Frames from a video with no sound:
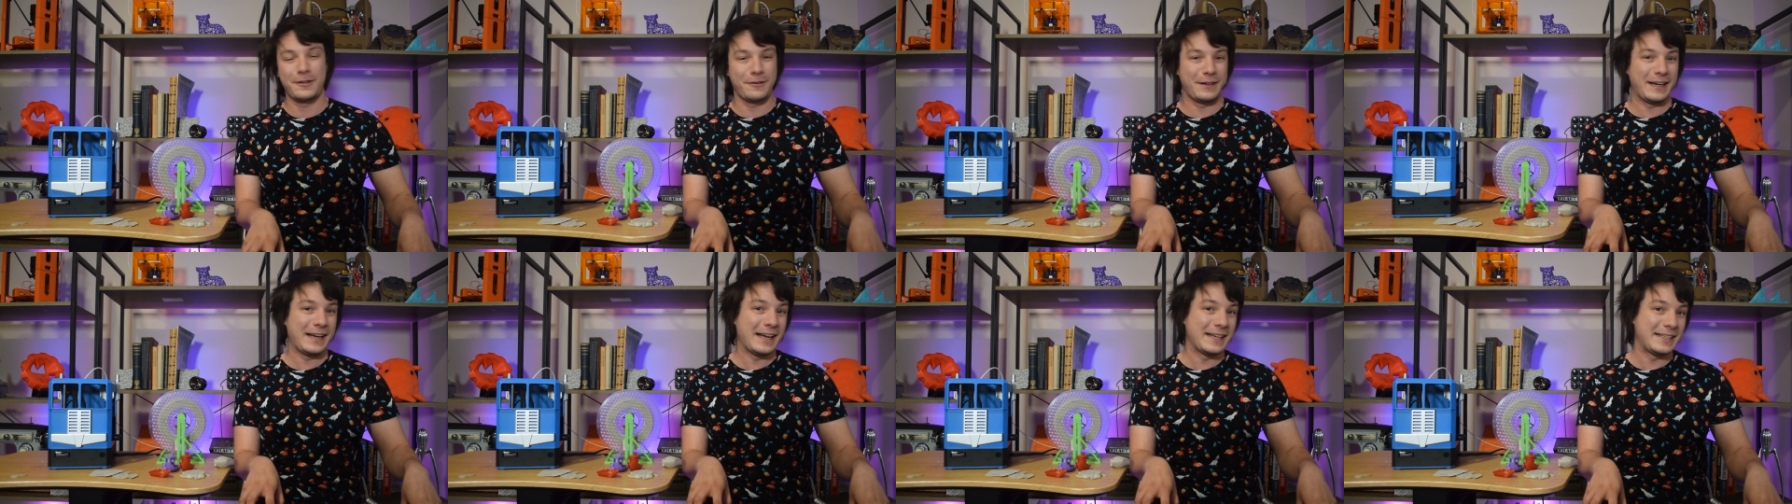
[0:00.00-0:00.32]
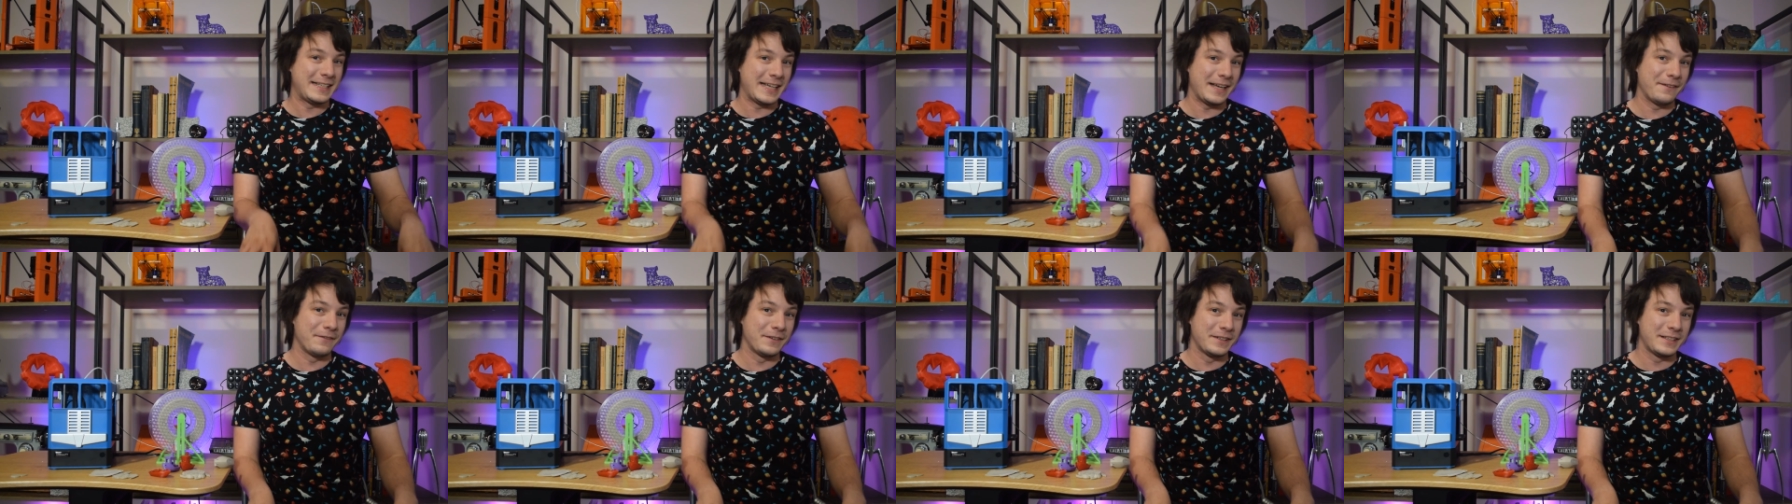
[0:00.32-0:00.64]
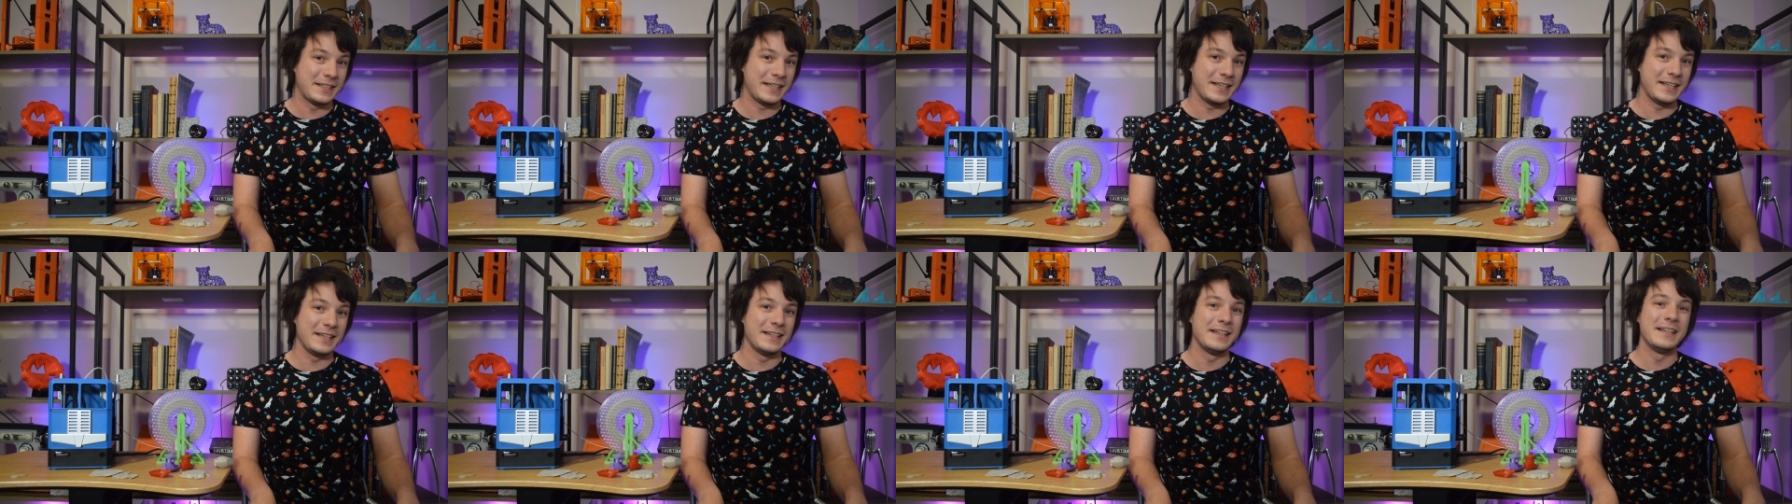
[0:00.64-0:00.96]

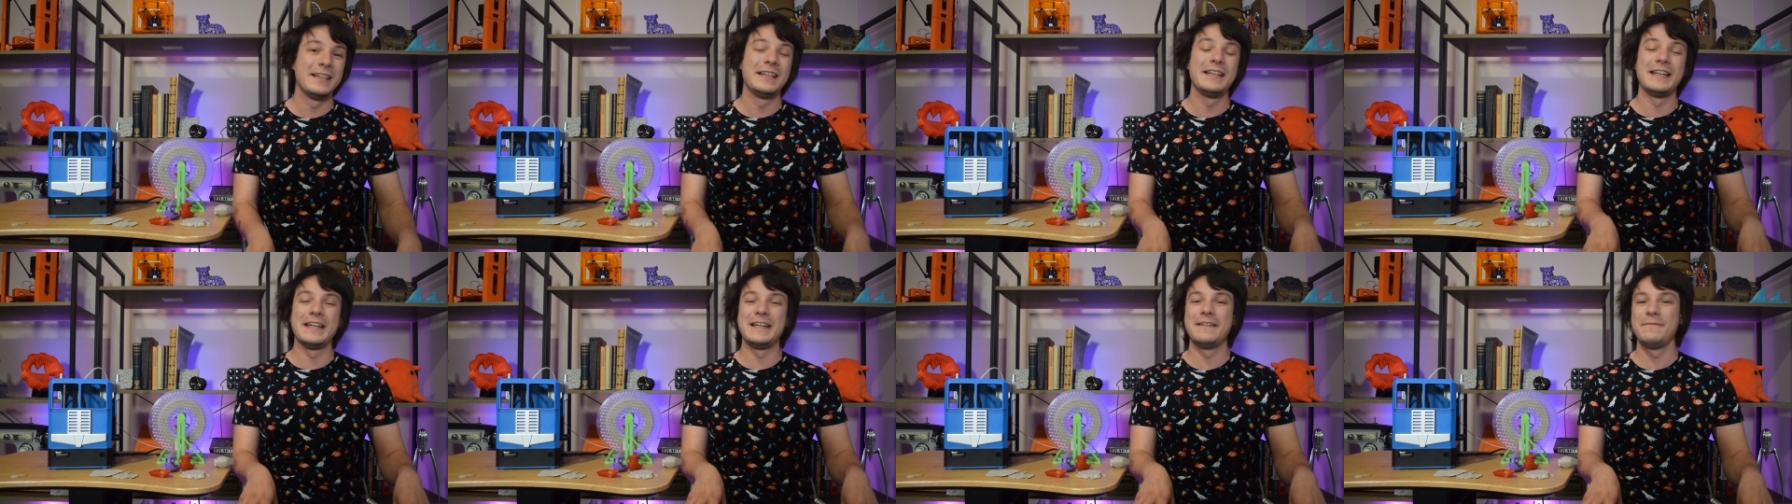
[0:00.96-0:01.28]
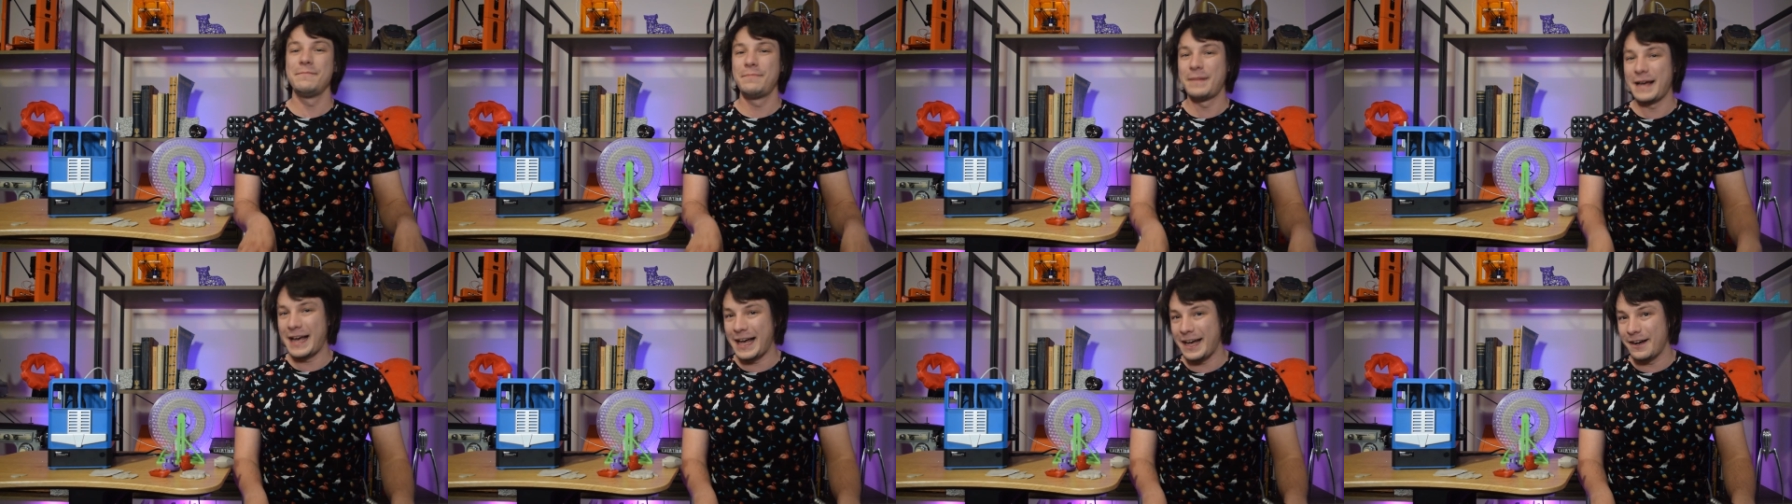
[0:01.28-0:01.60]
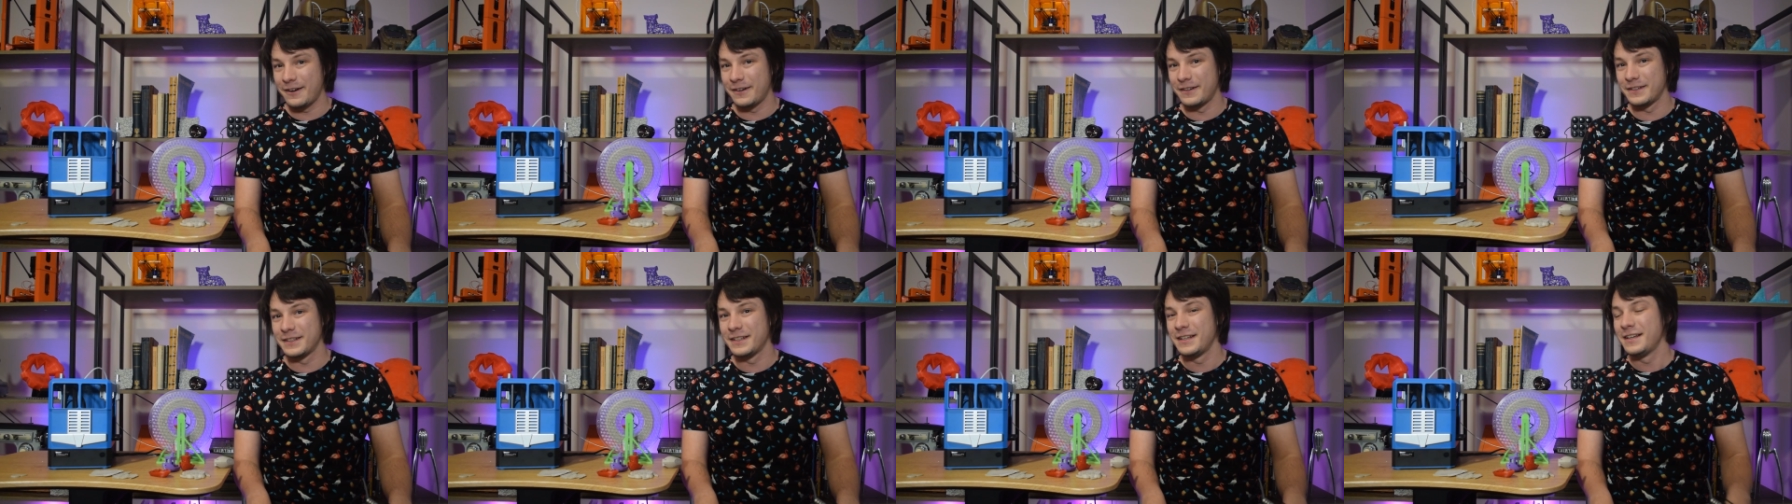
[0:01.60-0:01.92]
creativity
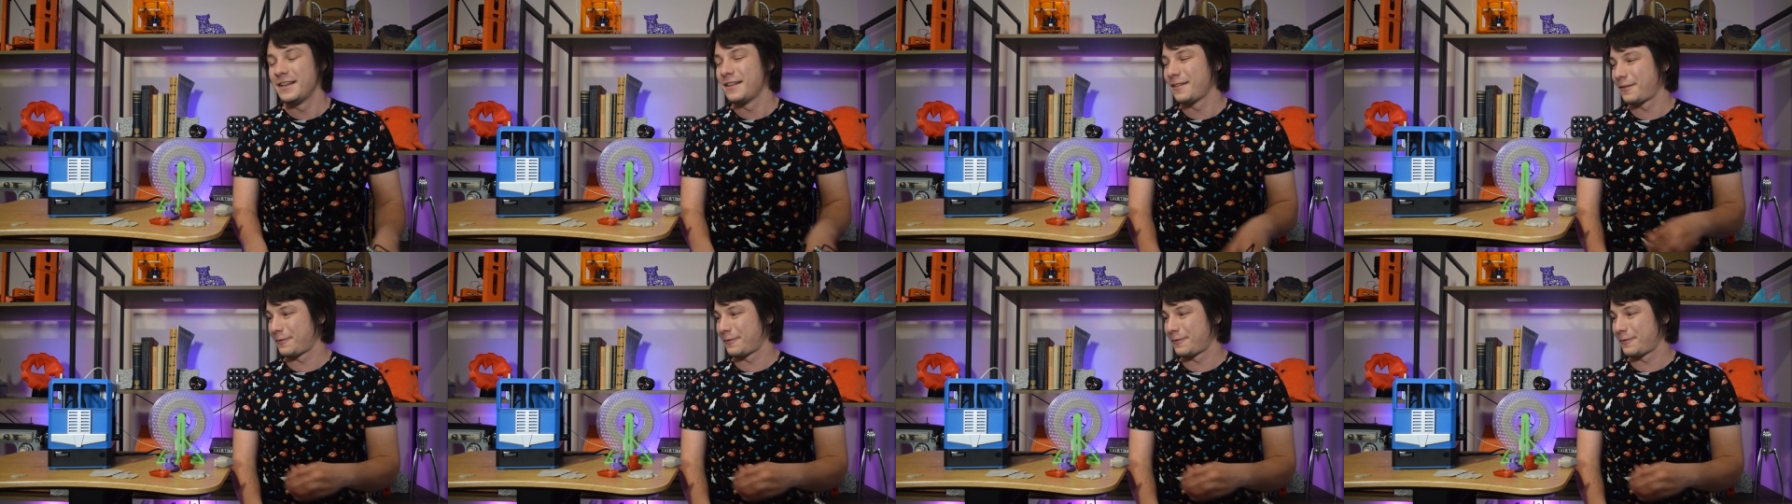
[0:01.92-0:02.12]
empowered